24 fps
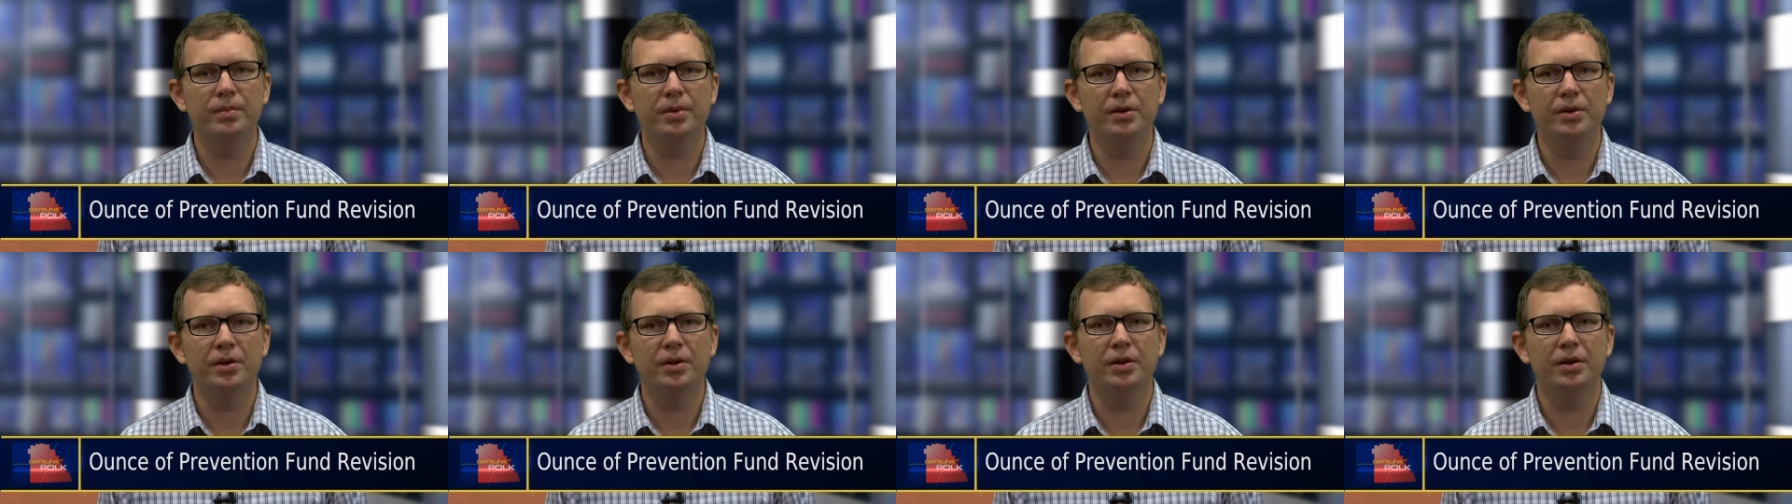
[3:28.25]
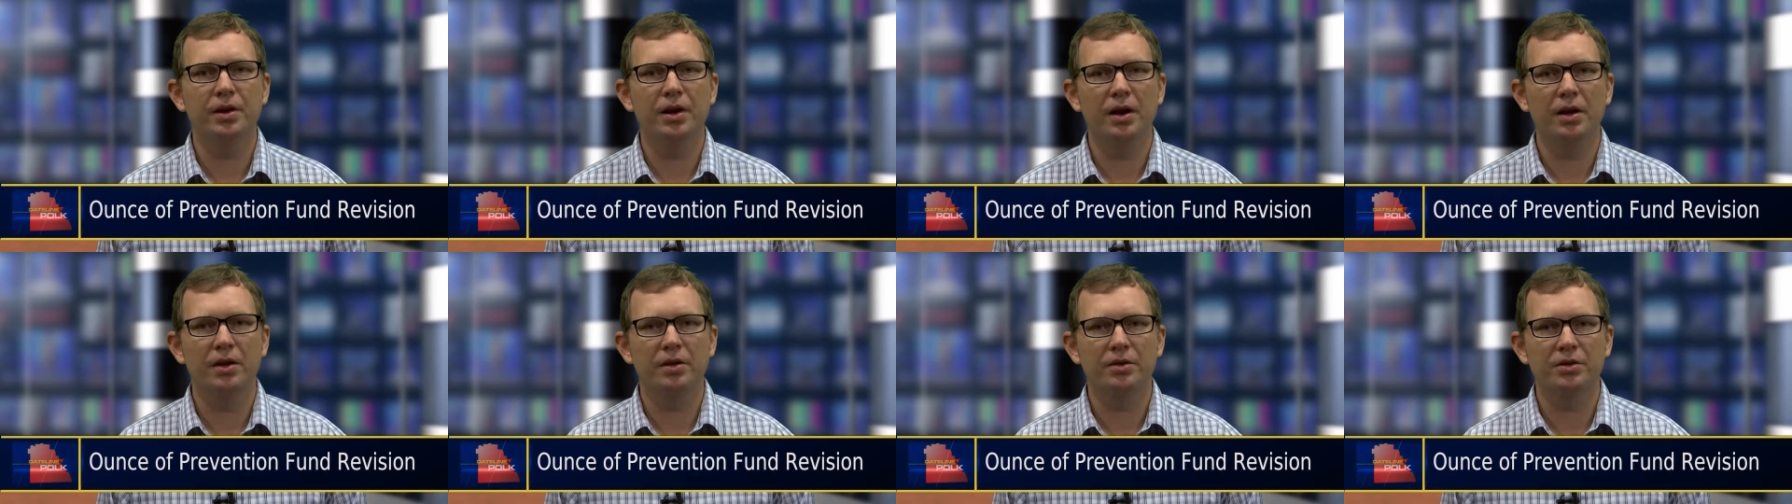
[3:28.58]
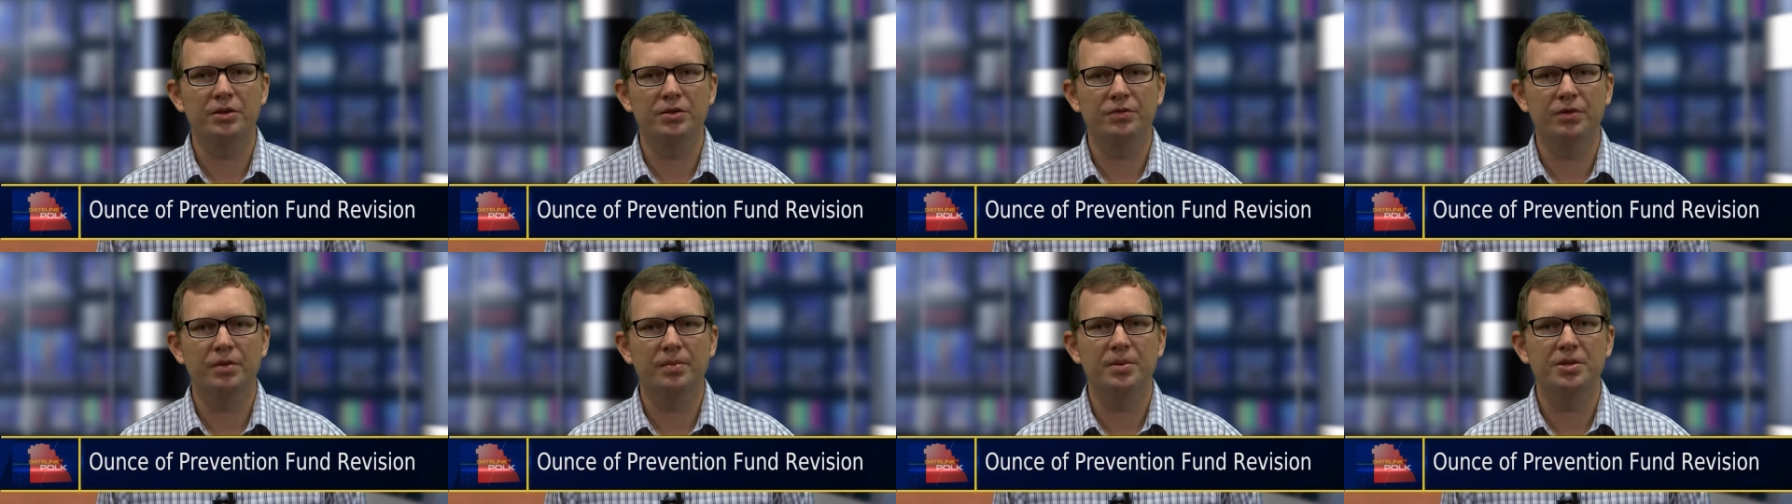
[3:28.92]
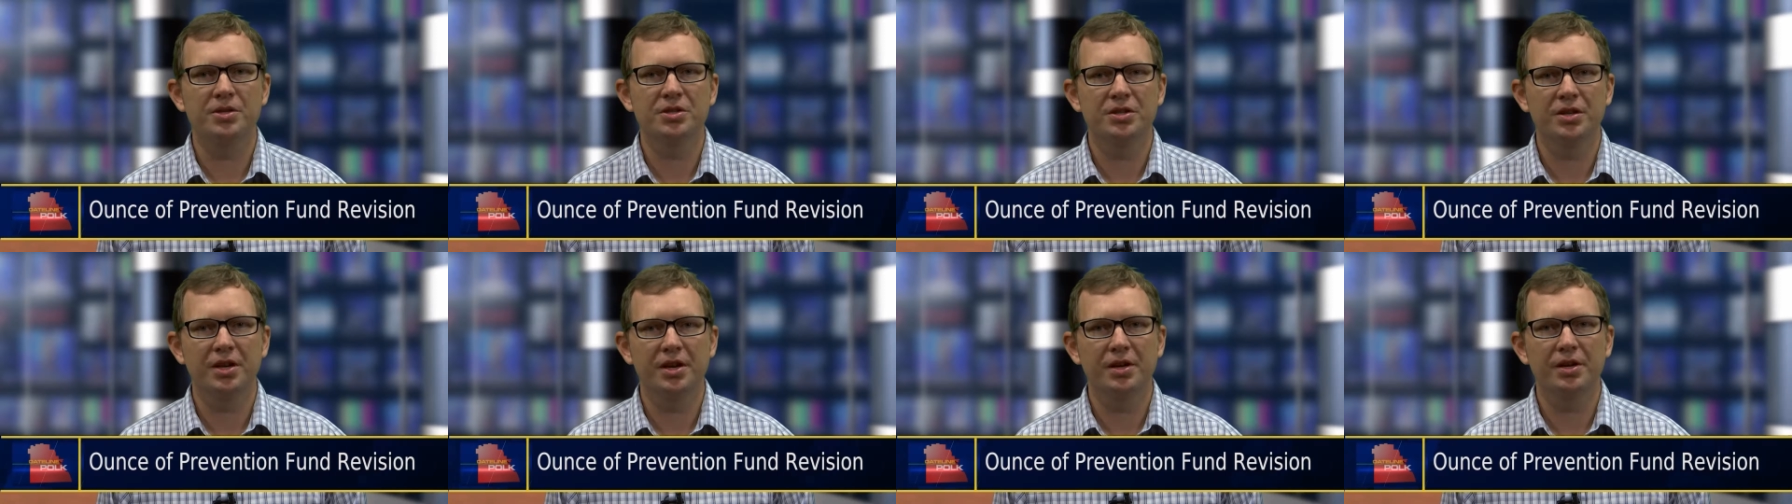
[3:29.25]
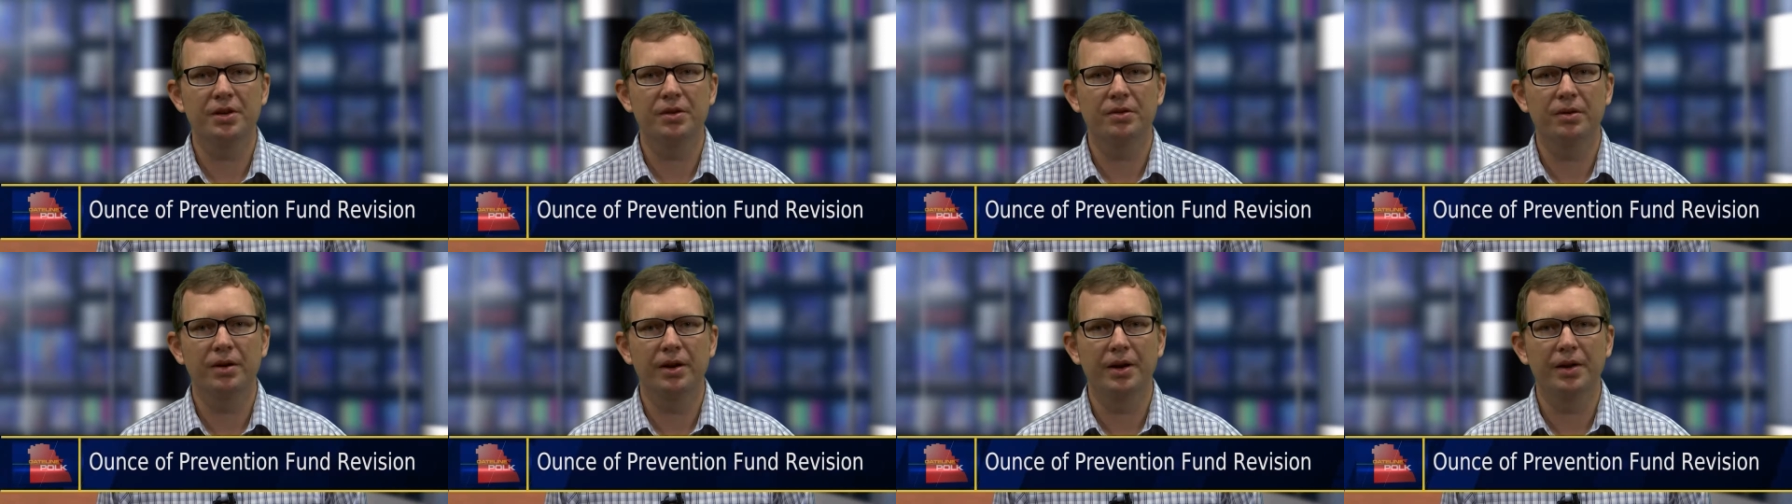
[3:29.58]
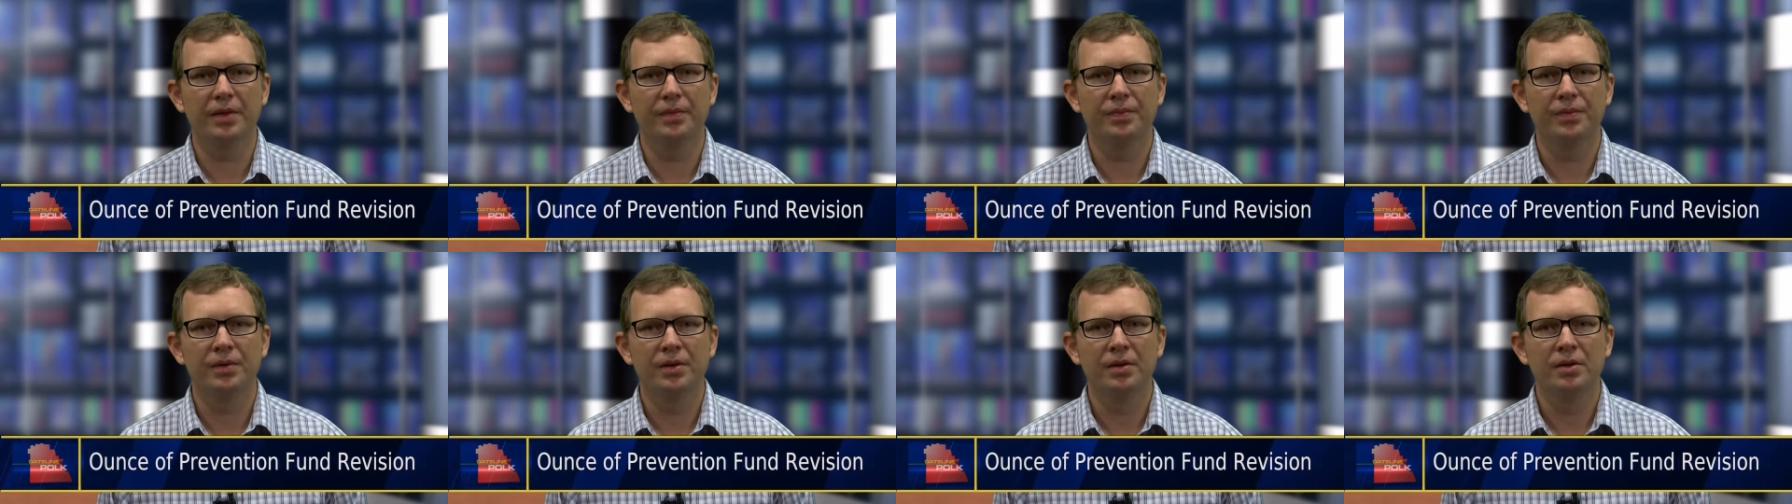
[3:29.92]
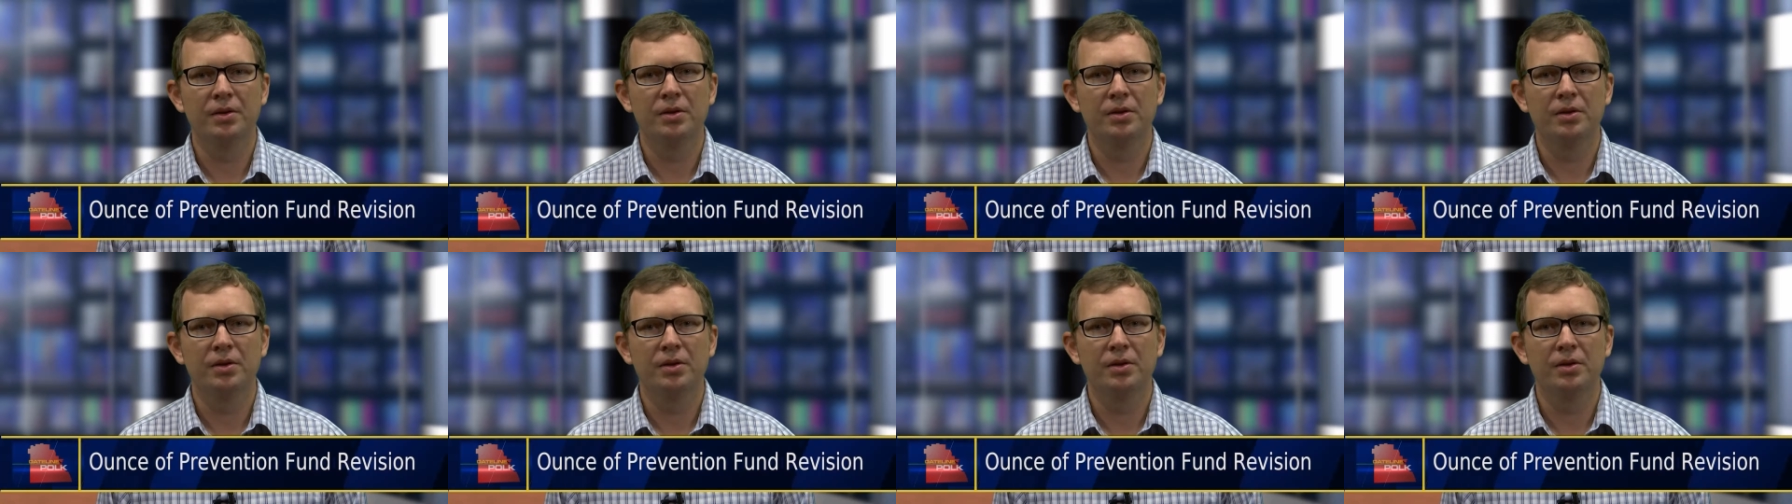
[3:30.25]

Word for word: million from a state grant